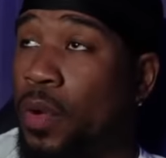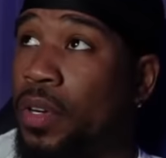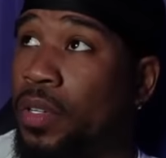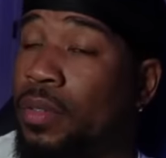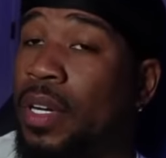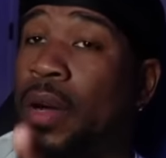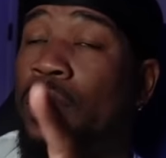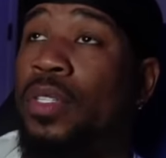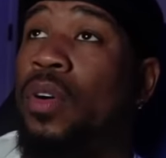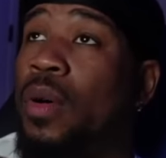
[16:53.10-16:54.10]
I want to do? I
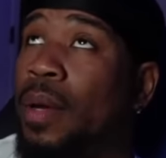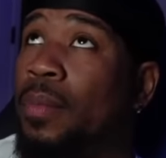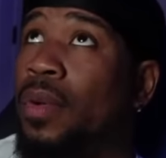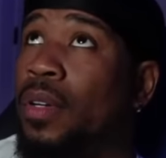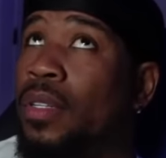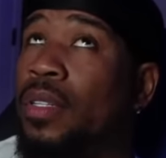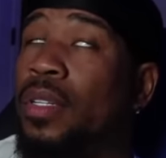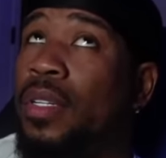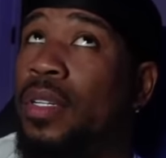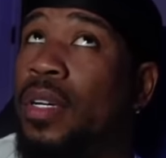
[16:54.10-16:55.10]
want to go. I'm
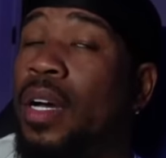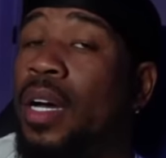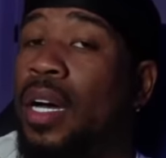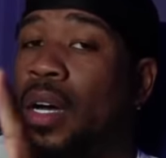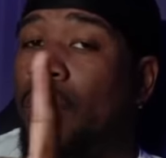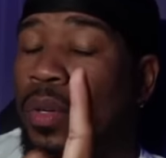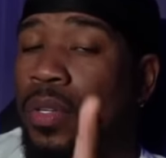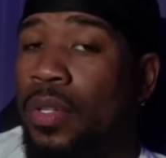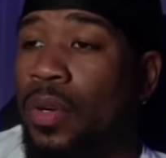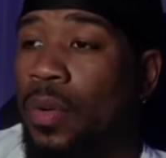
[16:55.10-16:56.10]
gonna I'm
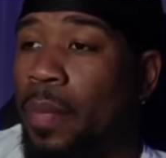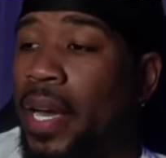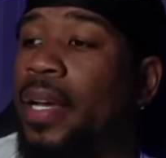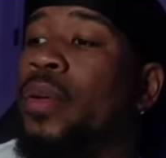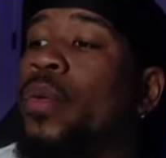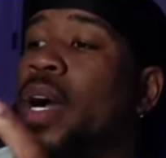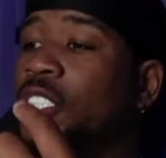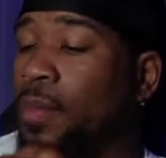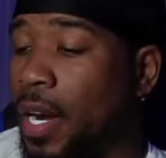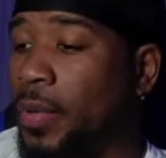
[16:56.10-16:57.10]
gonna go back and
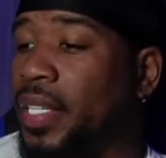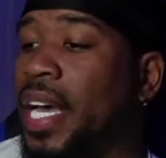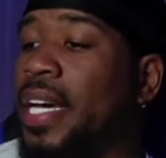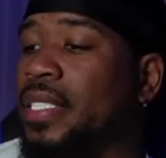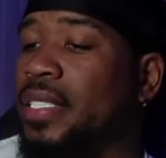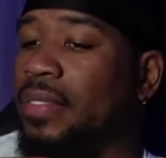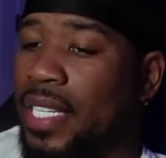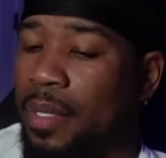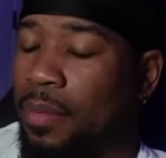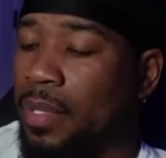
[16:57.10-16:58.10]
watch my reaction of
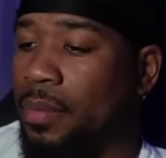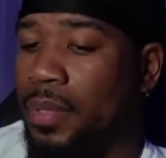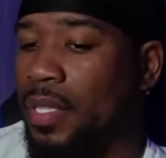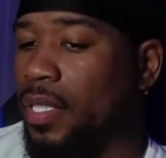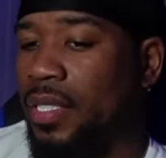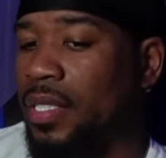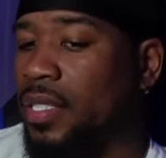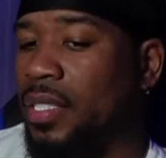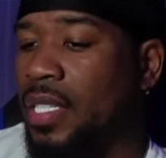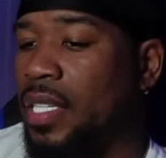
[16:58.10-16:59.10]
that, bro,
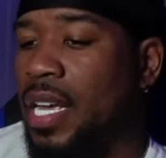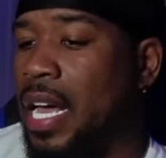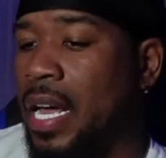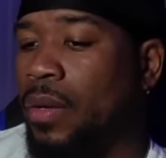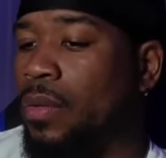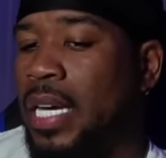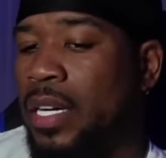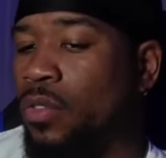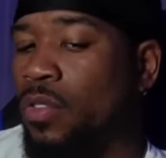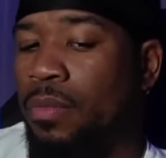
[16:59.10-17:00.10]
because I don't
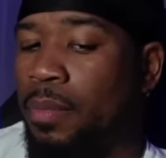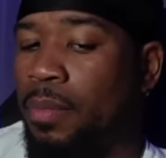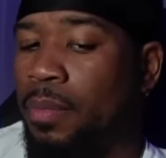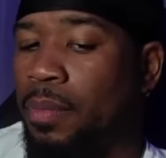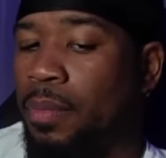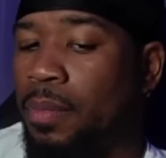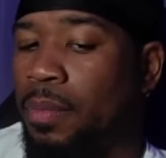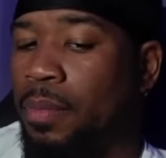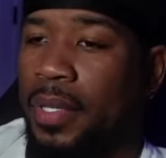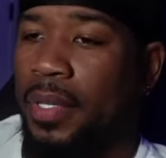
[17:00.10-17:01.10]
I don't remember feeling
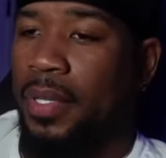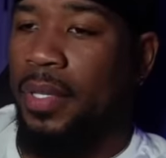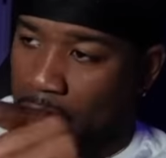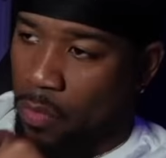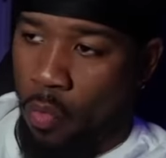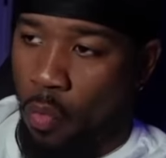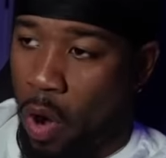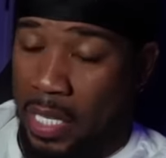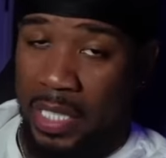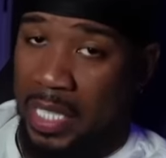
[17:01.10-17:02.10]
that way
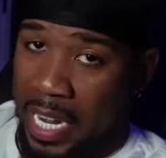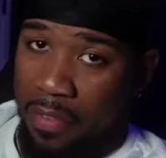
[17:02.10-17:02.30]
watching